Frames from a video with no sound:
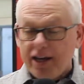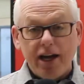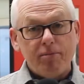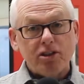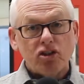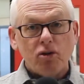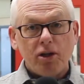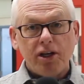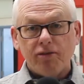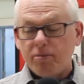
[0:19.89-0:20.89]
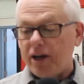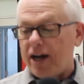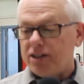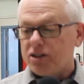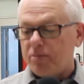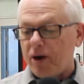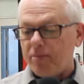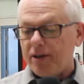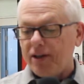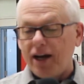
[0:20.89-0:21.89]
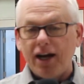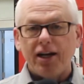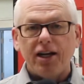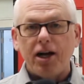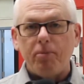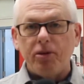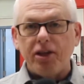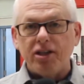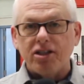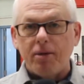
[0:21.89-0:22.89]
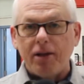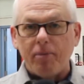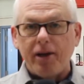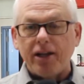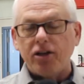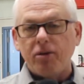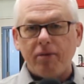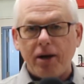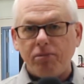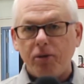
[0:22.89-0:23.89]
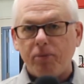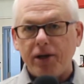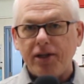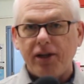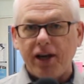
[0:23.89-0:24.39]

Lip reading: Yeah, Mr. Dolan here from the guidance department. A couple things coming up. Get on your My Blueprint.